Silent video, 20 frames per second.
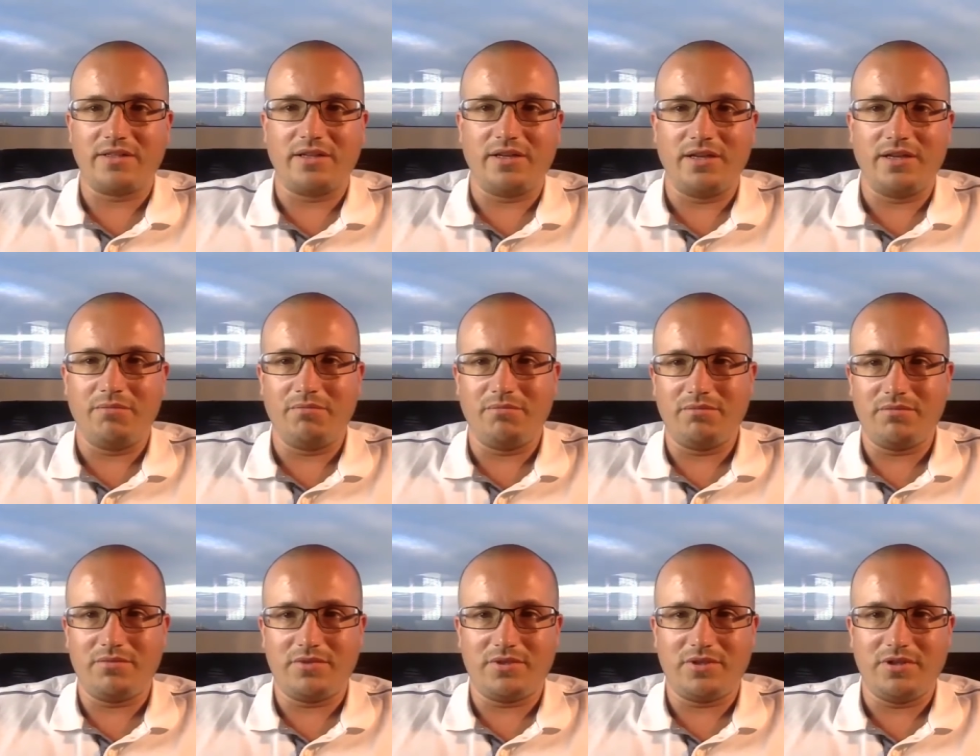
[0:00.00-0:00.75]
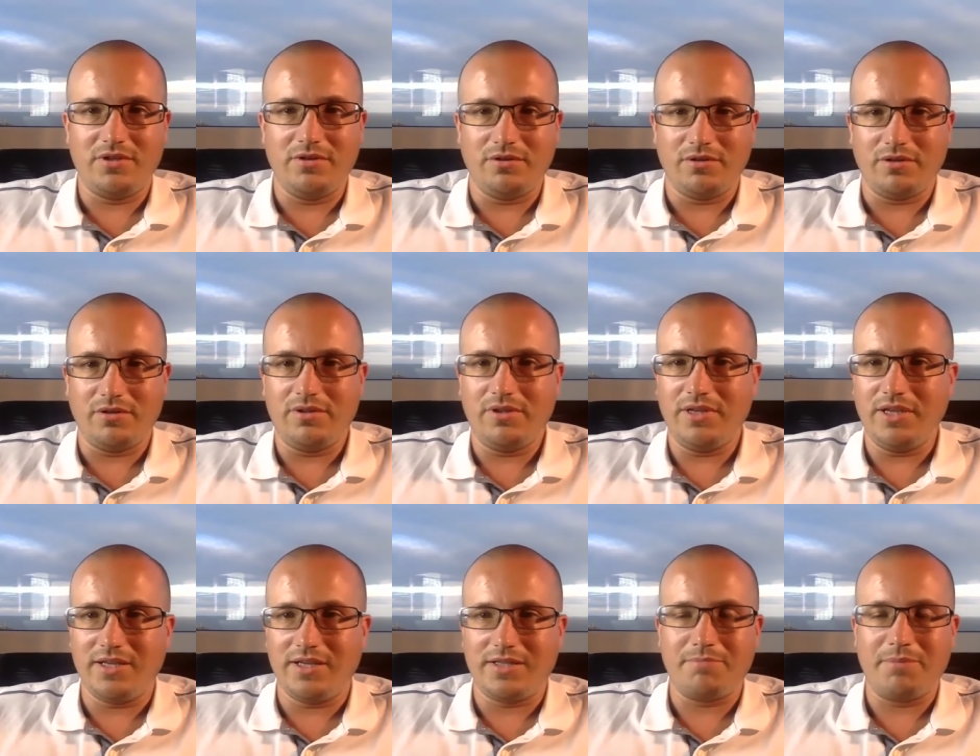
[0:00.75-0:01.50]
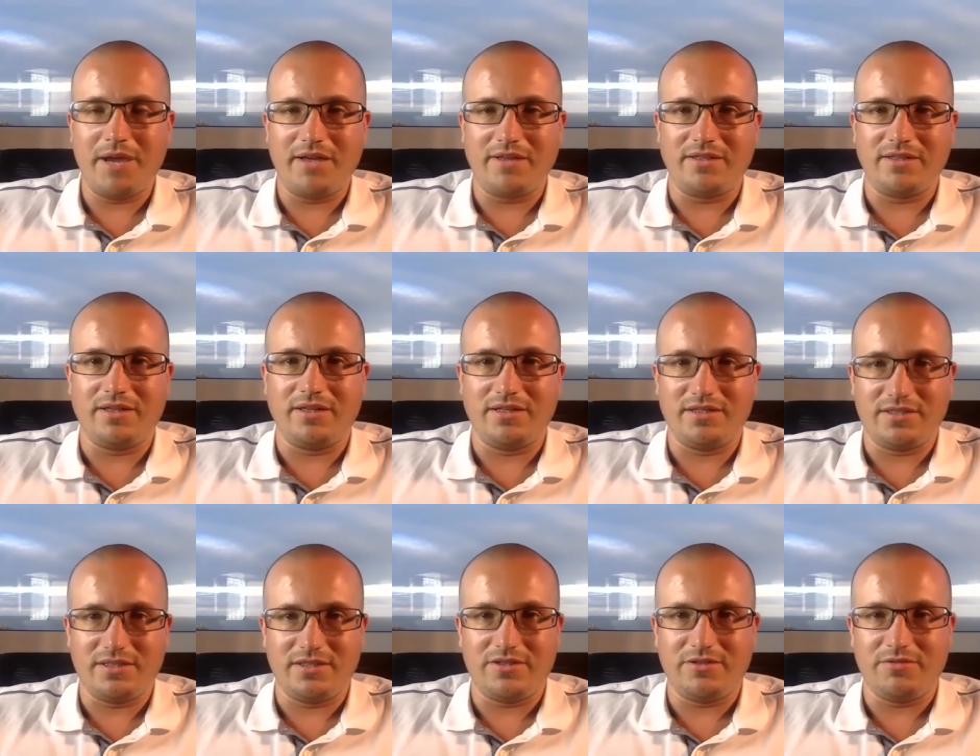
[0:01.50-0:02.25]
I'm not expecting
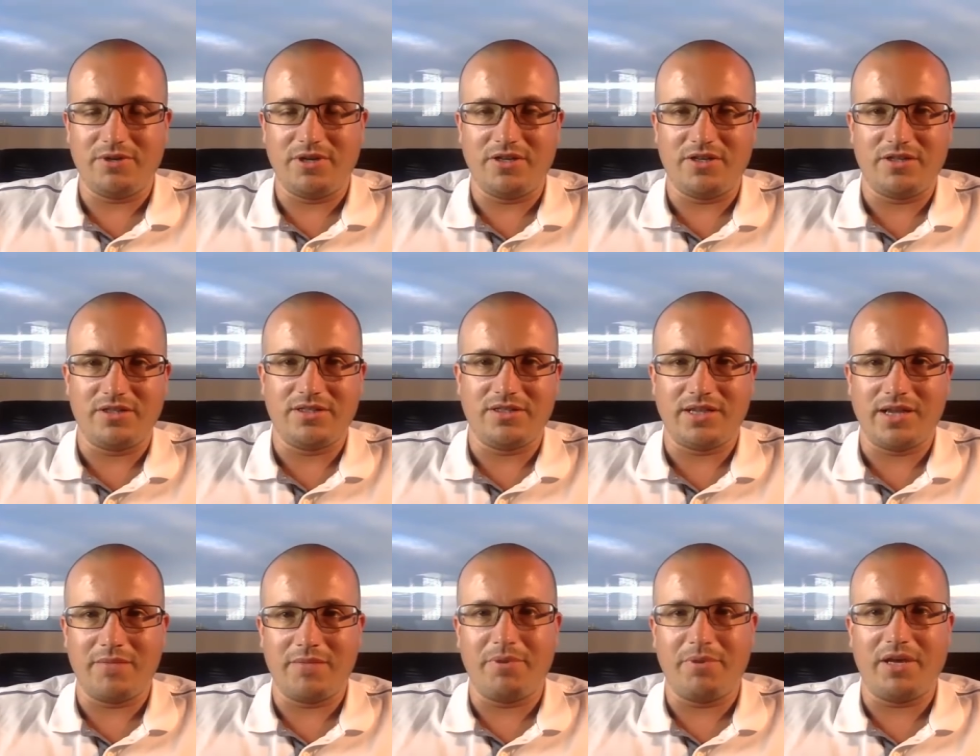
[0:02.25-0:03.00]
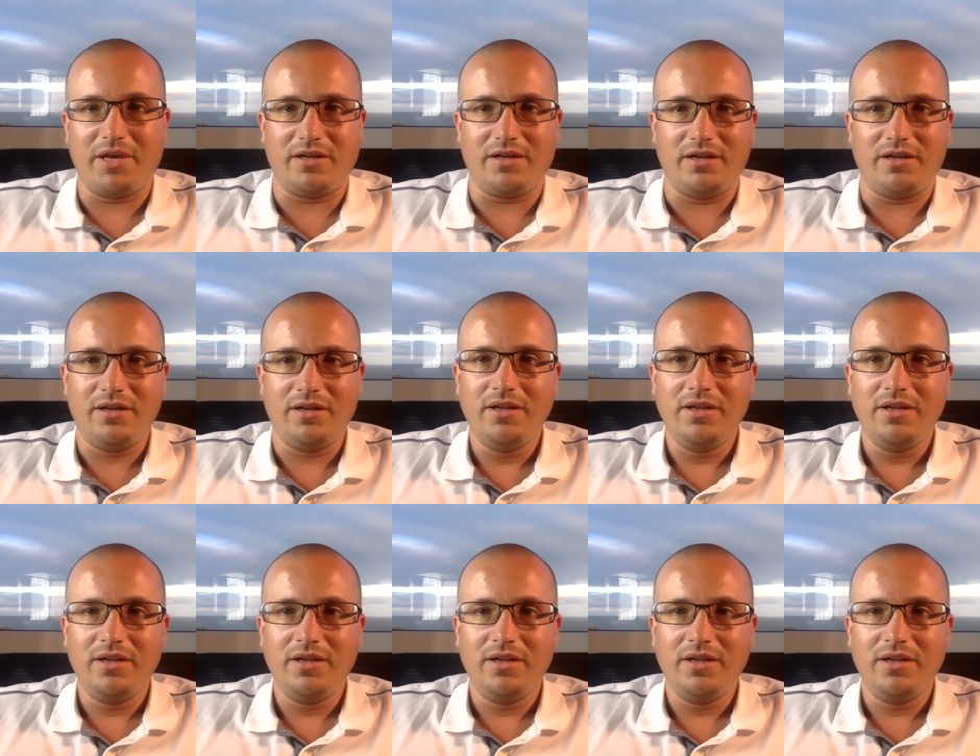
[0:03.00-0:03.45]
this situation to get better.